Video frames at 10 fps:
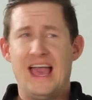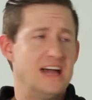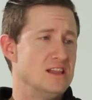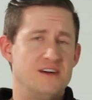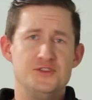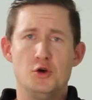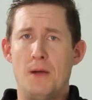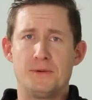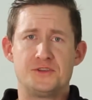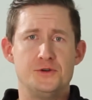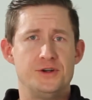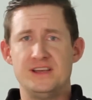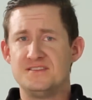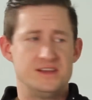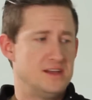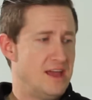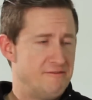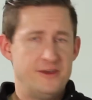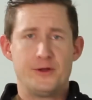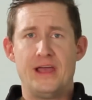I love new opportunities and
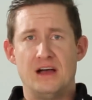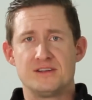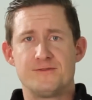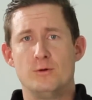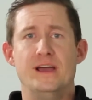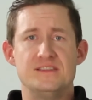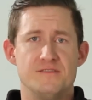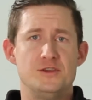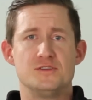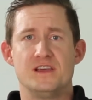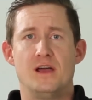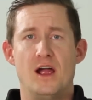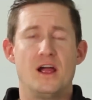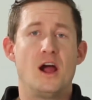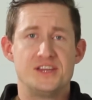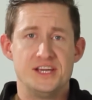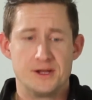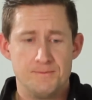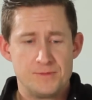figuring out different ways of using our gear.